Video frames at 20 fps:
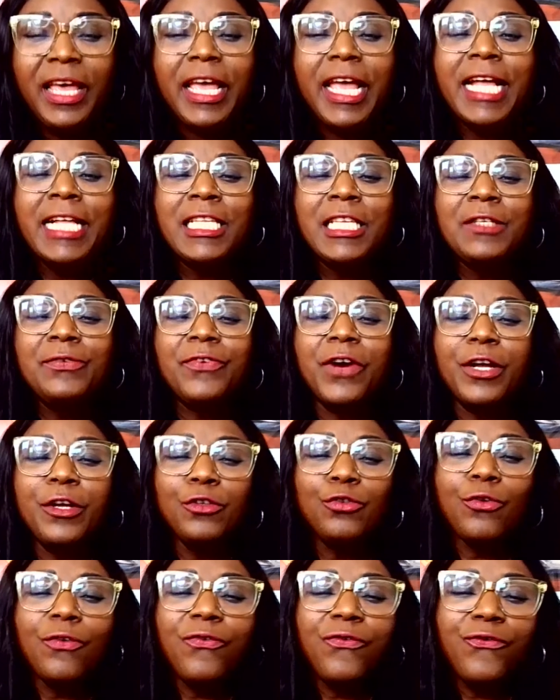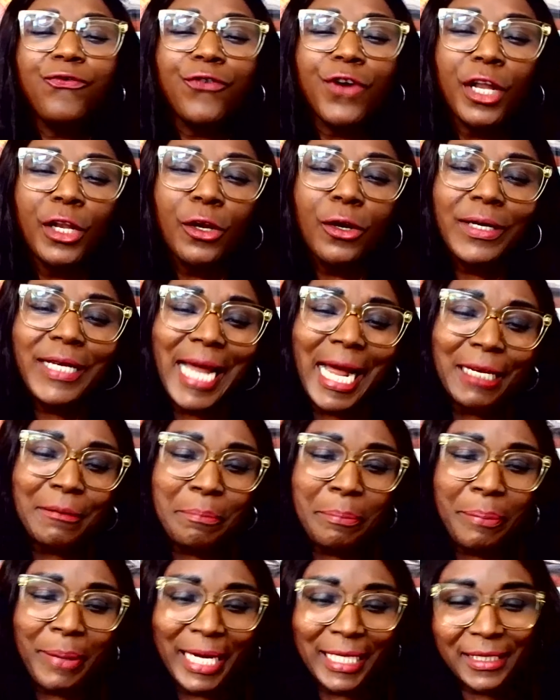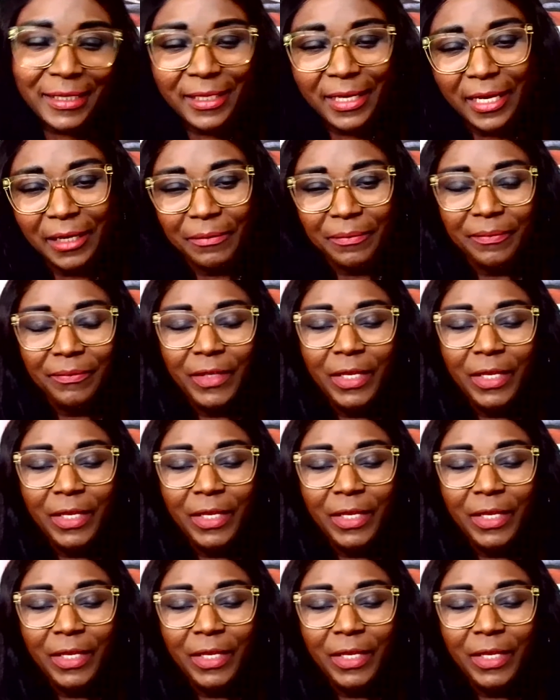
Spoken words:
It is for you to follow that pattern,